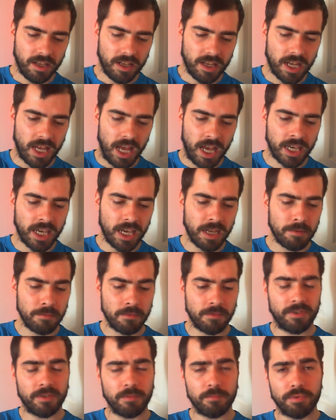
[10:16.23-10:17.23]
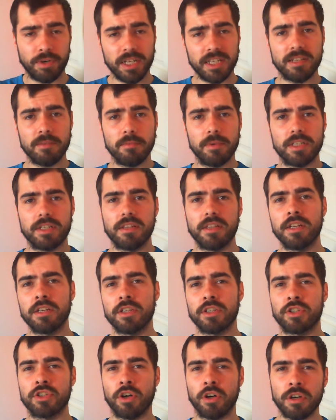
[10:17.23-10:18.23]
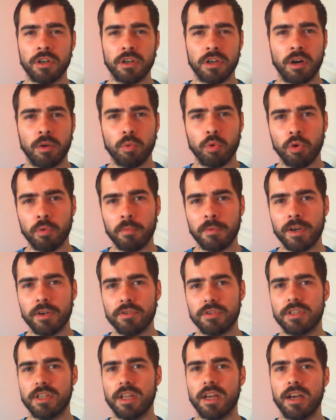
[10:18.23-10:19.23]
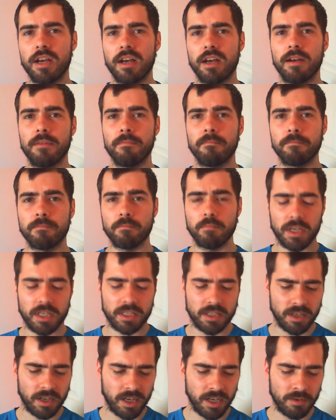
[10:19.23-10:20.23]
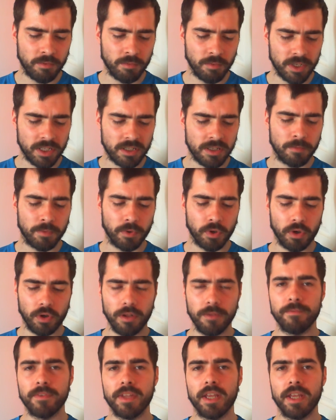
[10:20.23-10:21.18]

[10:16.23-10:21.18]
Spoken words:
Again, pretty similar to the Dong goal almost. Mkhitaryan wins the ball.